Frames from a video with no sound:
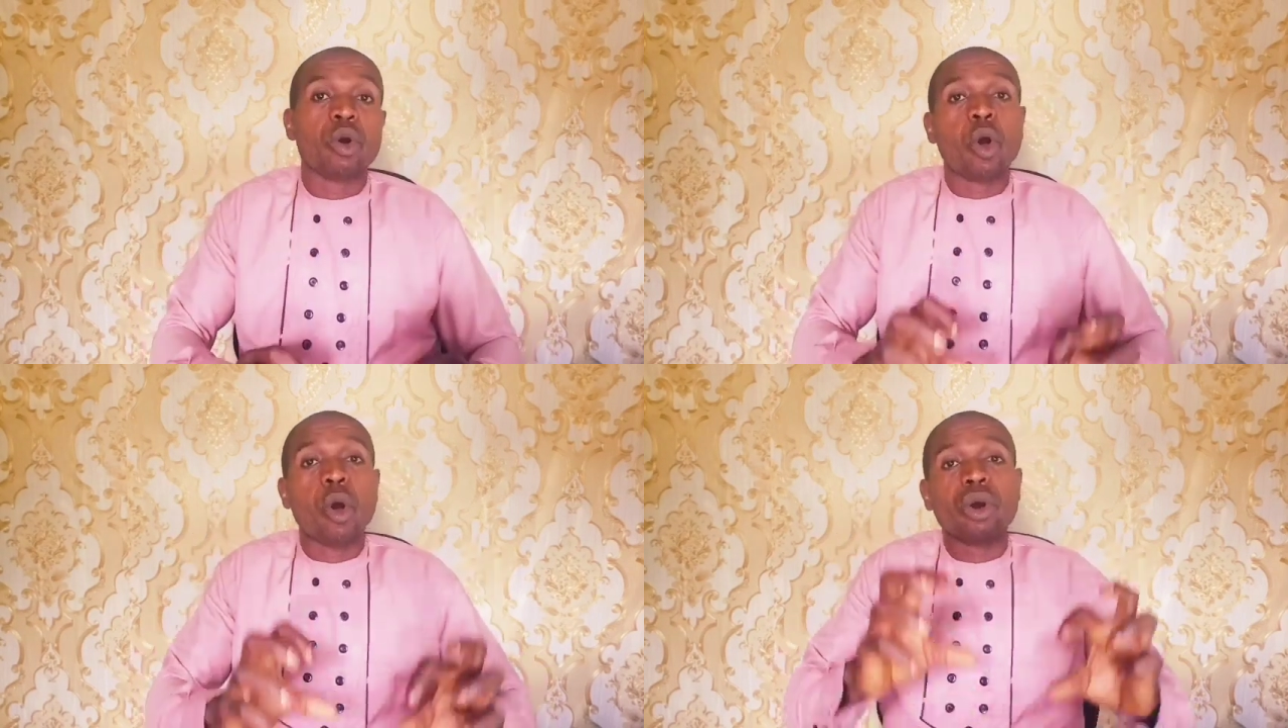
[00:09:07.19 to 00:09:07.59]

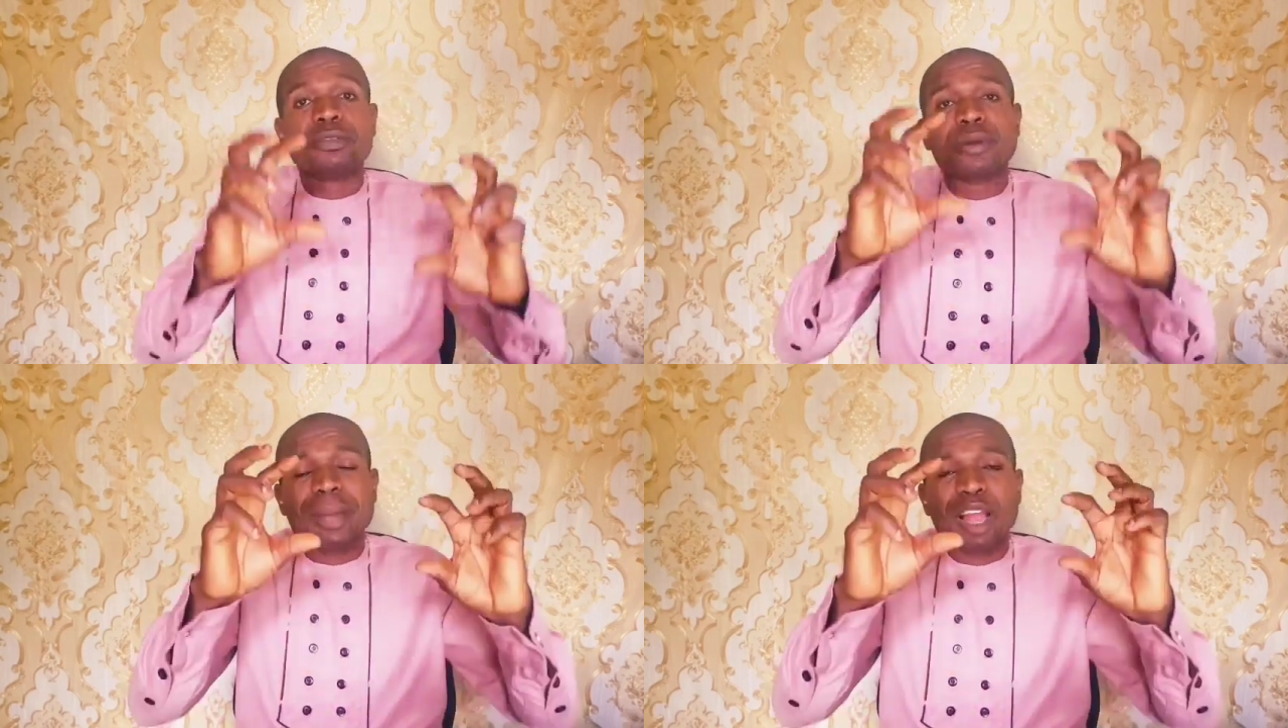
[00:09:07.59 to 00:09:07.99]
or
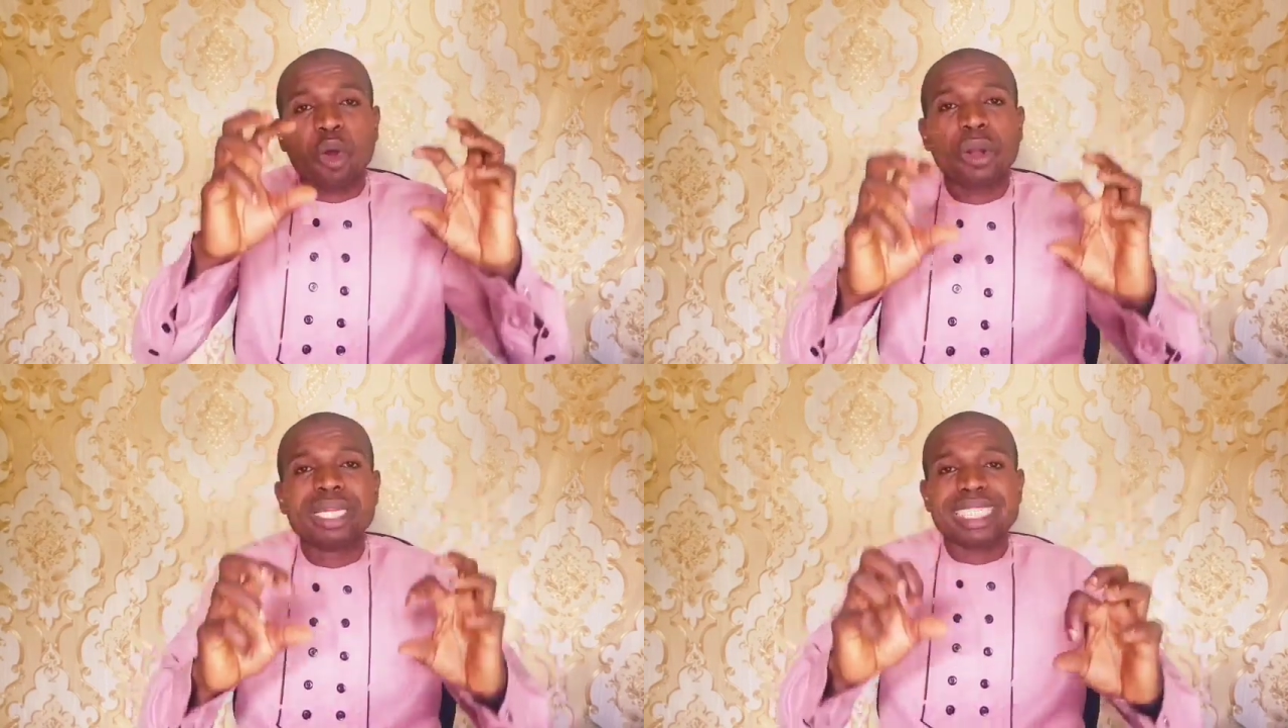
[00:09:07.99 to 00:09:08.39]
if I may
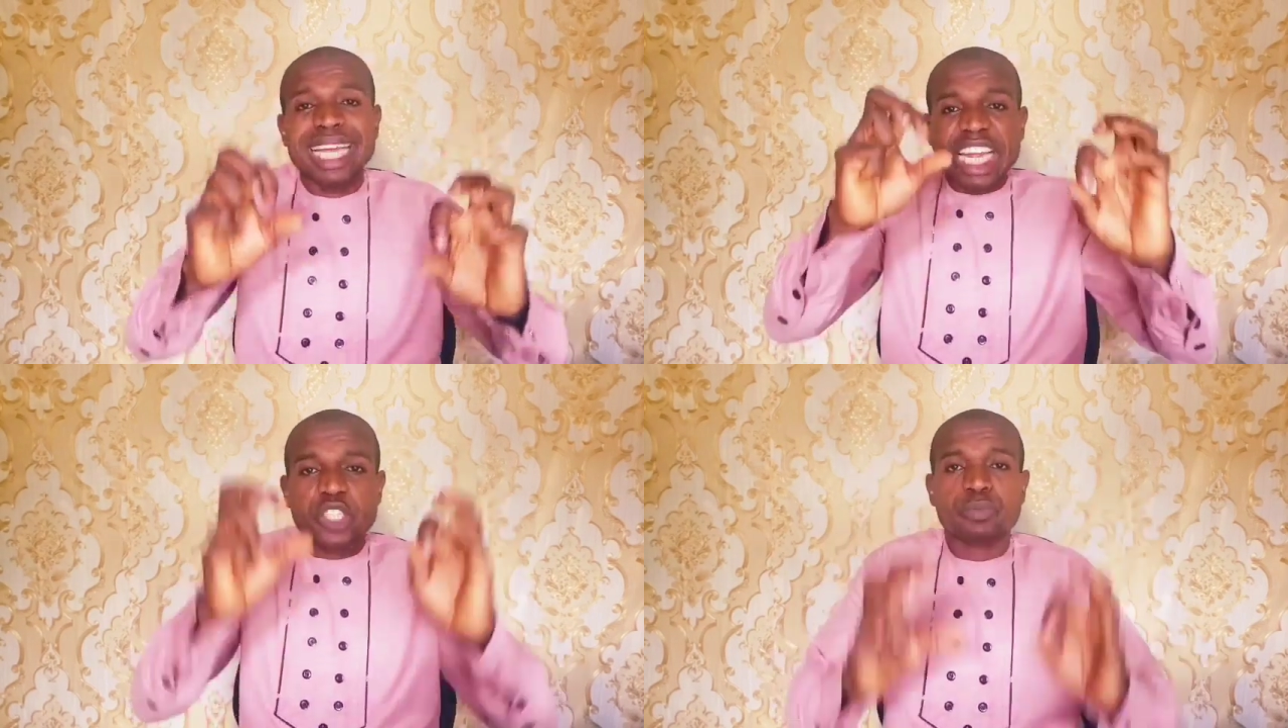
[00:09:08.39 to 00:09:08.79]
call it
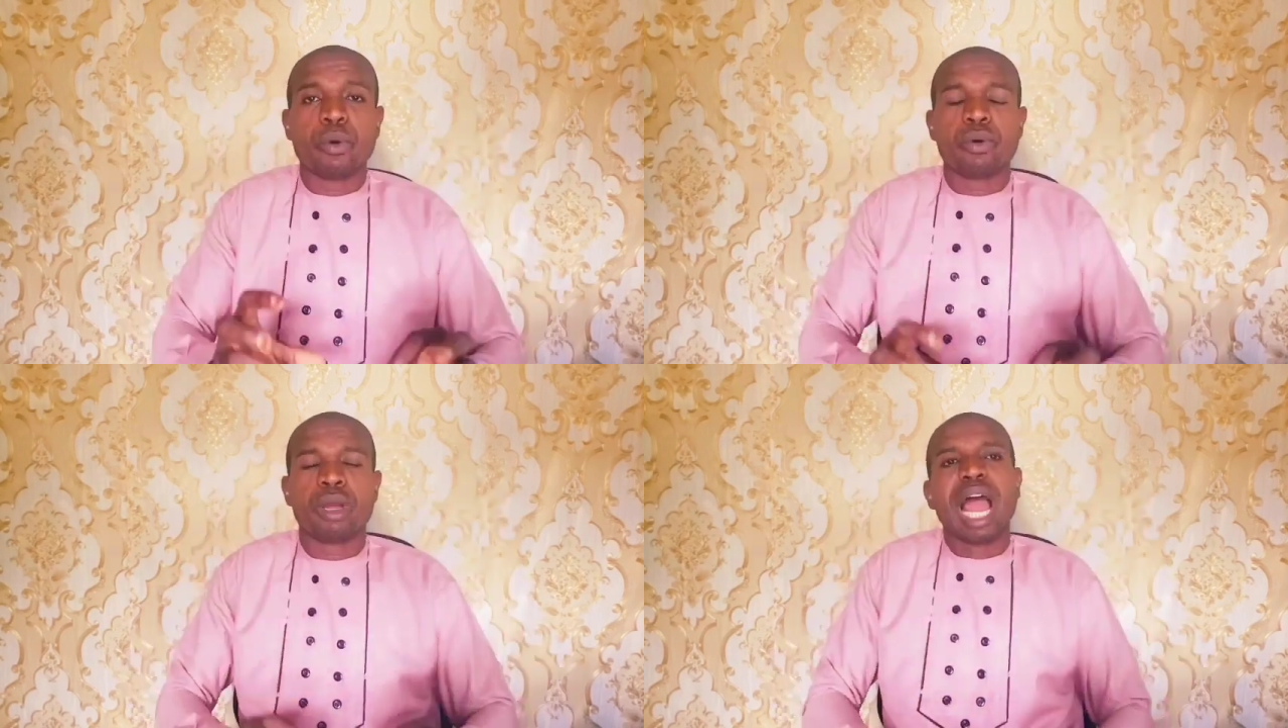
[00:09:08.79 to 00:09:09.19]
expo,